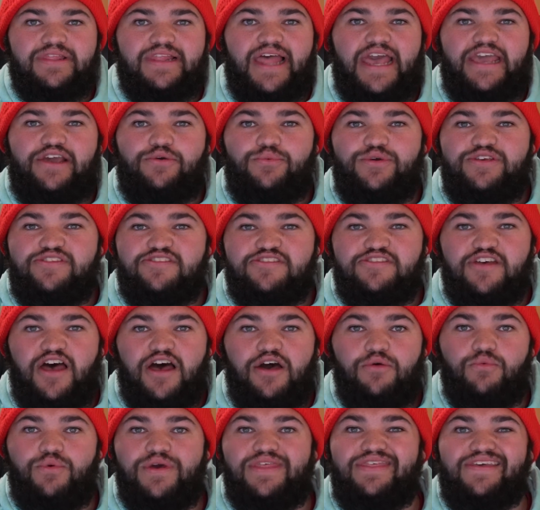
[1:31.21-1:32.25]
like we
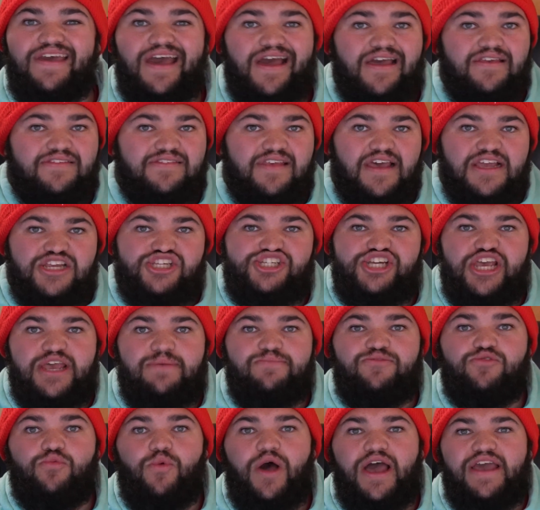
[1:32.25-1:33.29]
saw with guys like
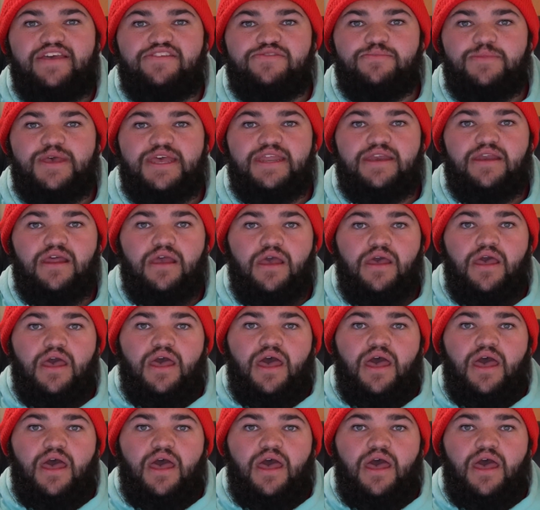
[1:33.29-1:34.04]
James Wiseman